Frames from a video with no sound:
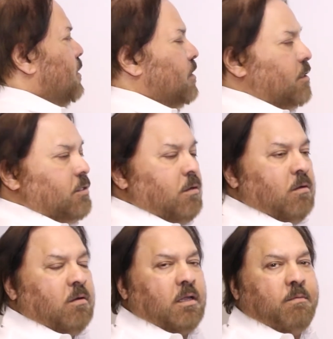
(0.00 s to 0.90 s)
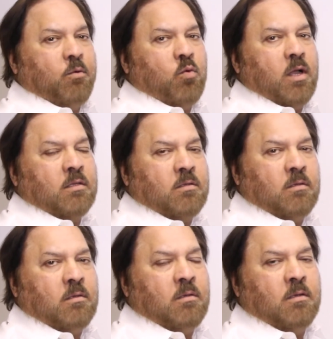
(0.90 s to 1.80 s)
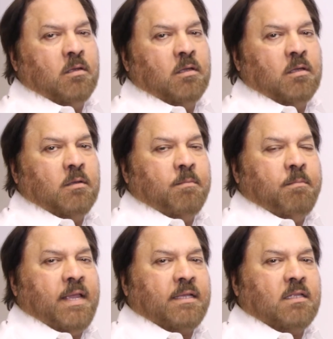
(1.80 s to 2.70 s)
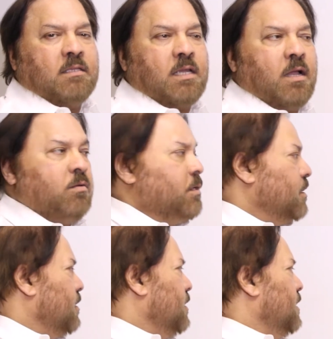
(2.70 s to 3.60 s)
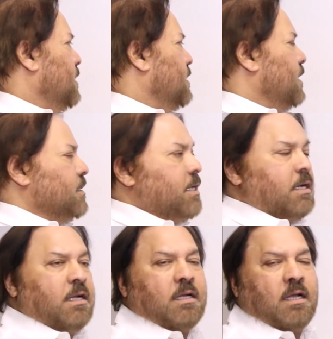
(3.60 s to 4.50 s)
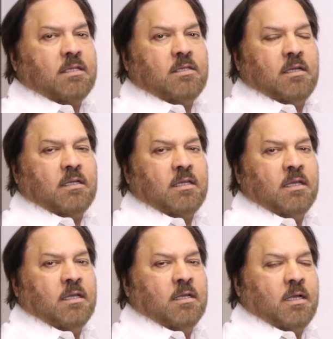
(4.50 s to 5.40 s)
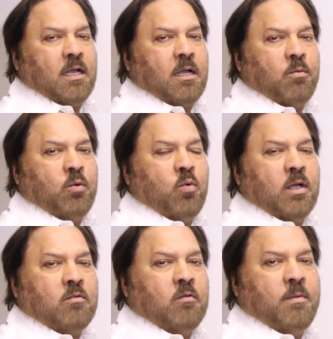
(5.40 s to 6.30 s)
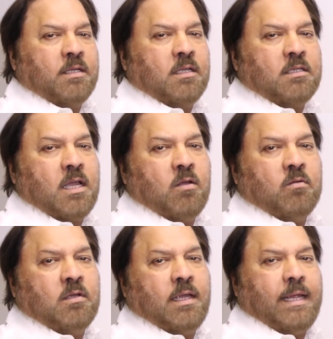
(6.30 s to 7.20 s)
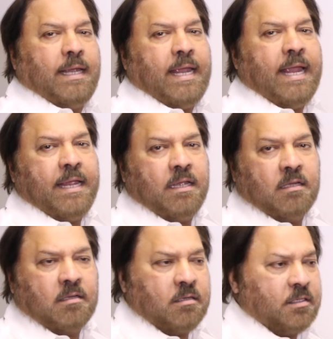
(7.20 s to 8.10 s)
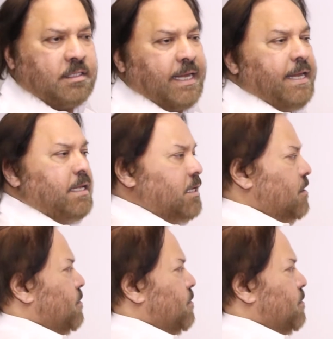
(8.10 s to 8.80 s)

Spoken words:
So if we want to make the sound, this is sasa kaka sak, we want to make the sound A, sake,